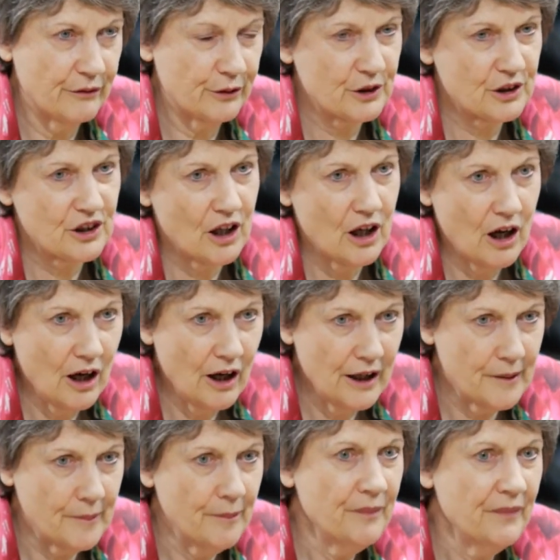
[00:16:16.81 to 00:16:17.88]
and for a
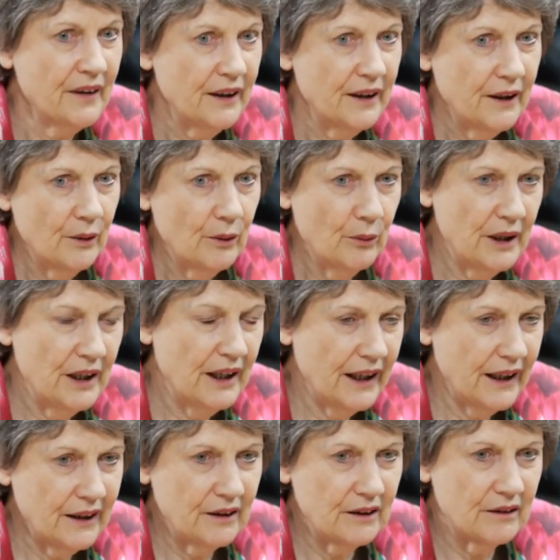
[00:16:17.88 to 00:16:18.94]
time we
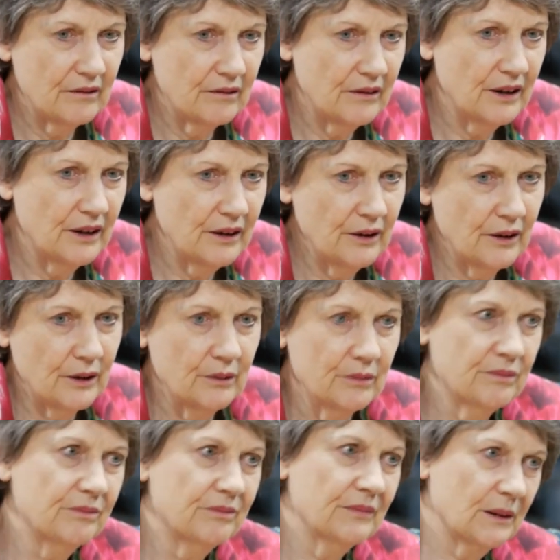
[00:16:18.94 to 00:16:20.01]
had, you
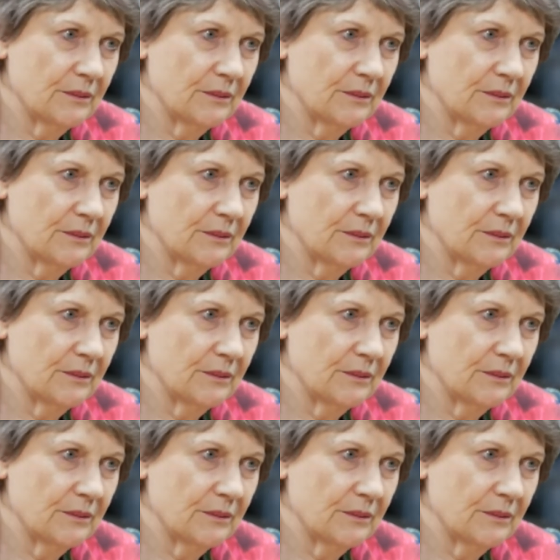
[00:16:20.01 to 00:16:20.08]
know,